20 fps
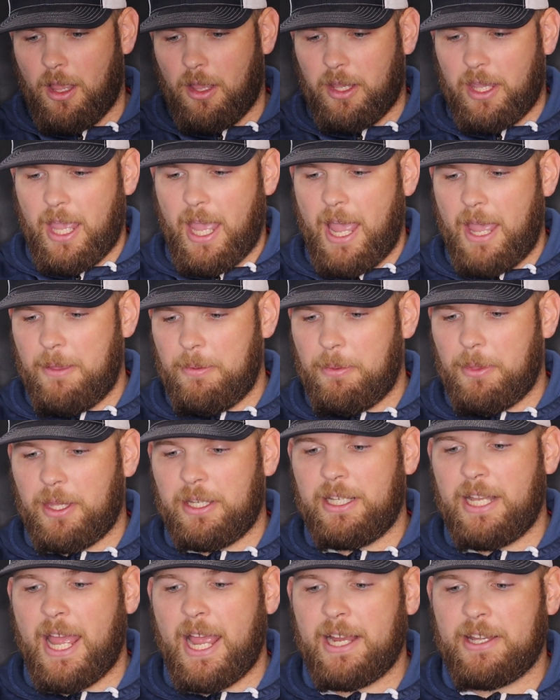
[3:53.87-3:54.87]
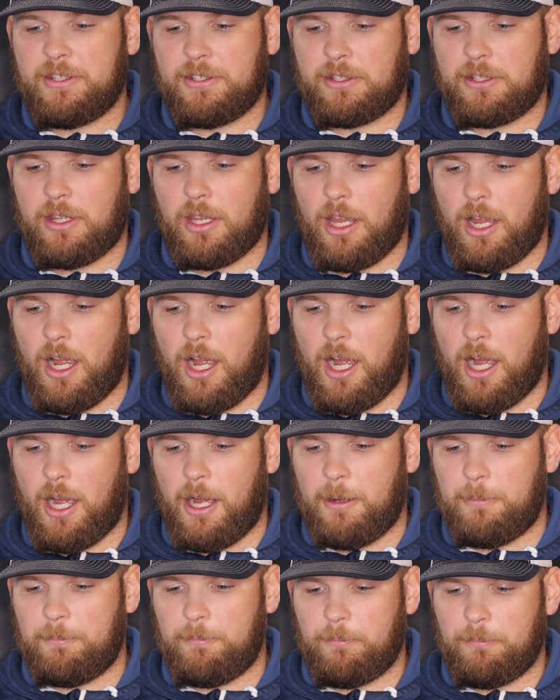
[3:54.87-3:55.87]
Okay, the next
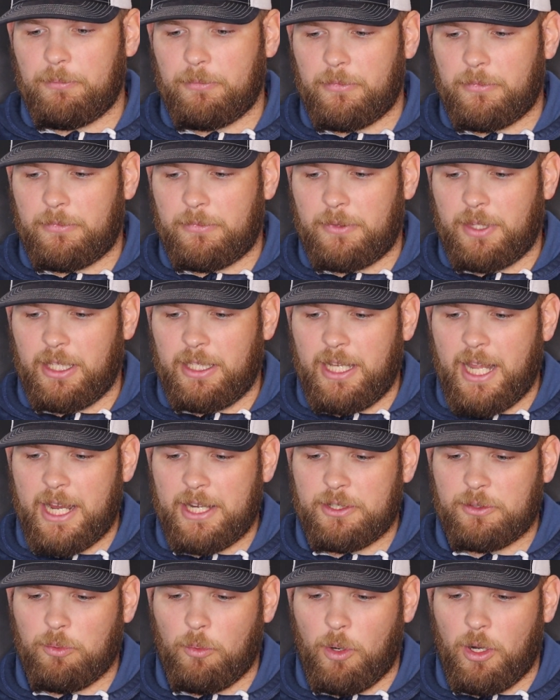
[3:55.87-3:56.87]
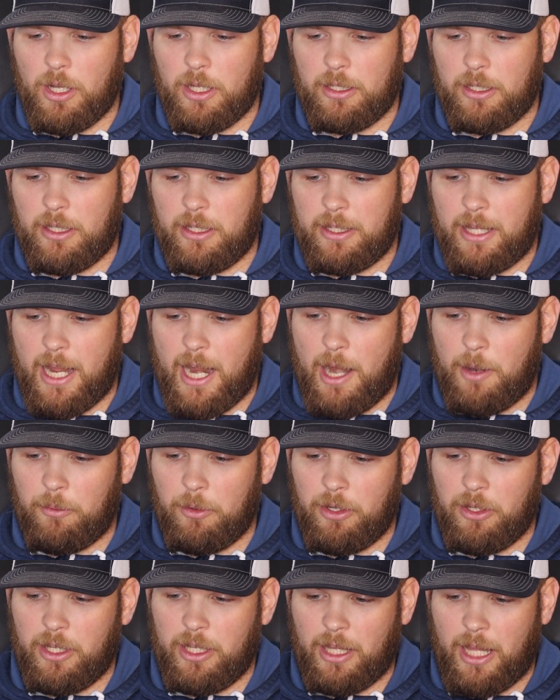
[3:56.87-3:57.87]
one that I
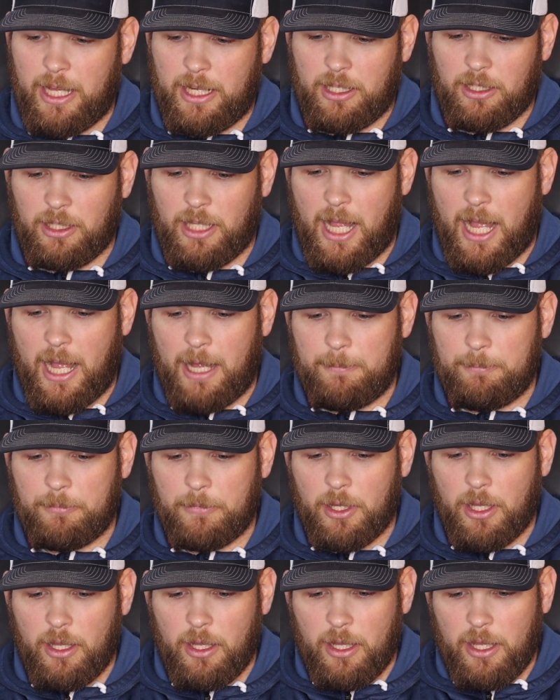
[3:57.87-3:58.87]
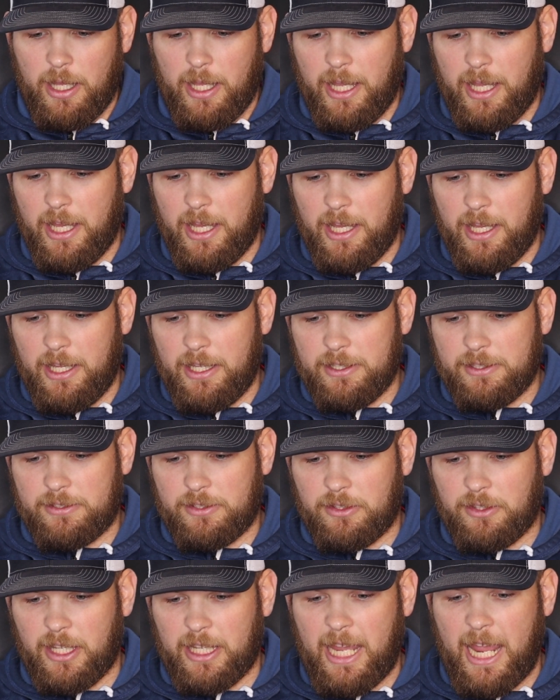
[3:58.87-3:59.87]
really like a lot
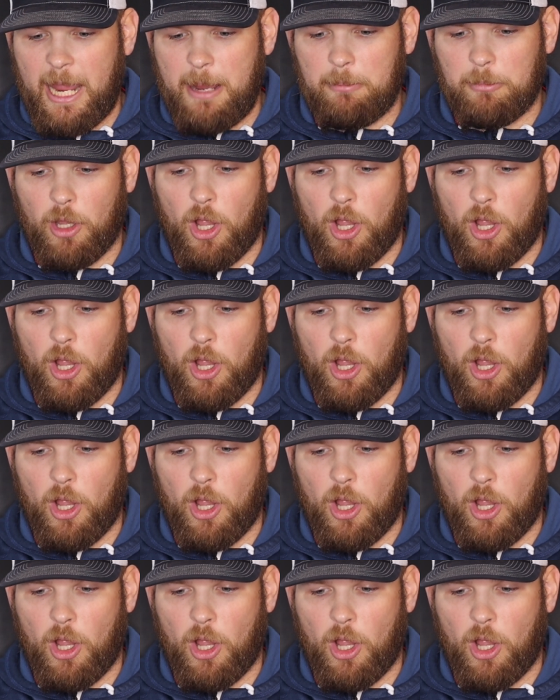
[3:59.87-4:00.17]
is the game